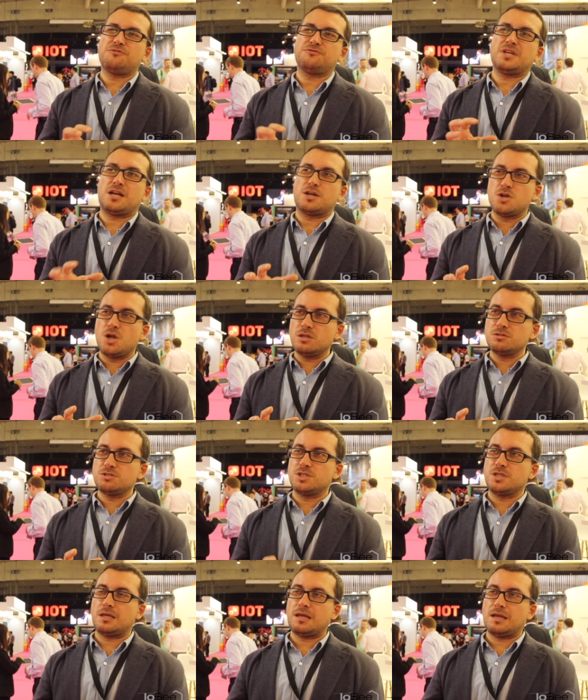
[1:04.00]
of
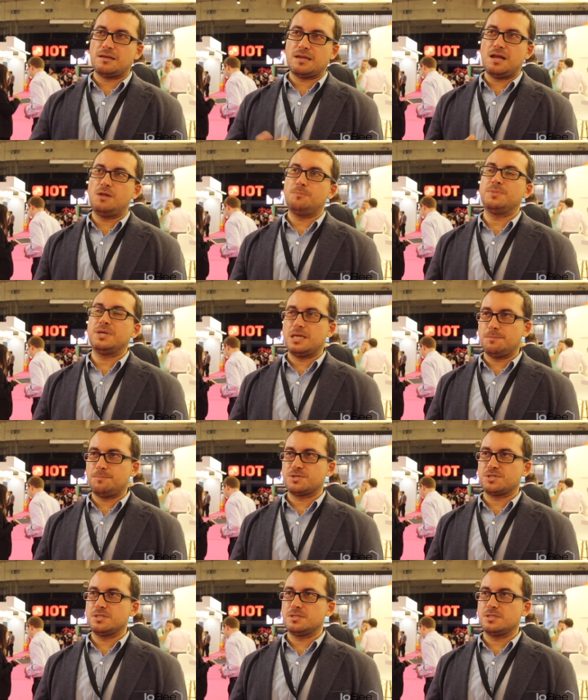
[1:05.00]
technology that can help
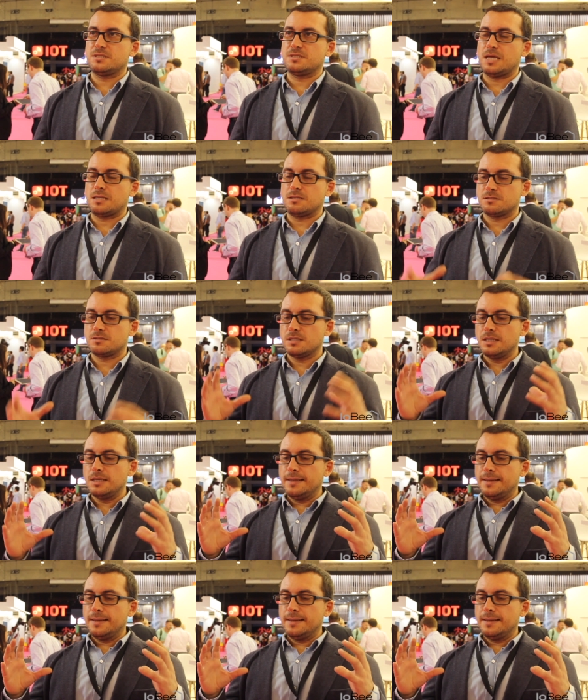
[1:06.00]
beekeepers in this sense.